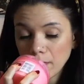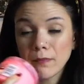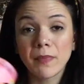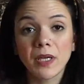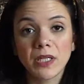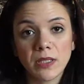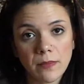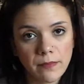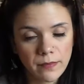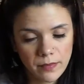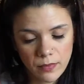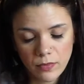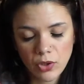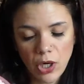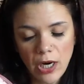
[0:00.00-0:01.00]
but
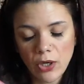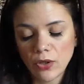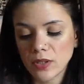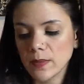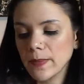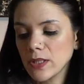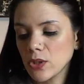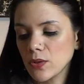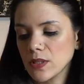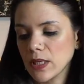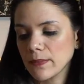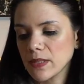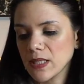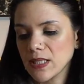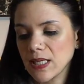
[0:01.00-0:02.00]
try not to be too
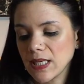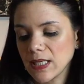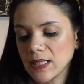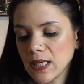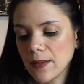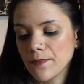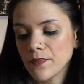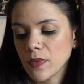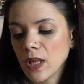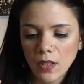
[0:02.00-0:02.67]
tempted to eat it.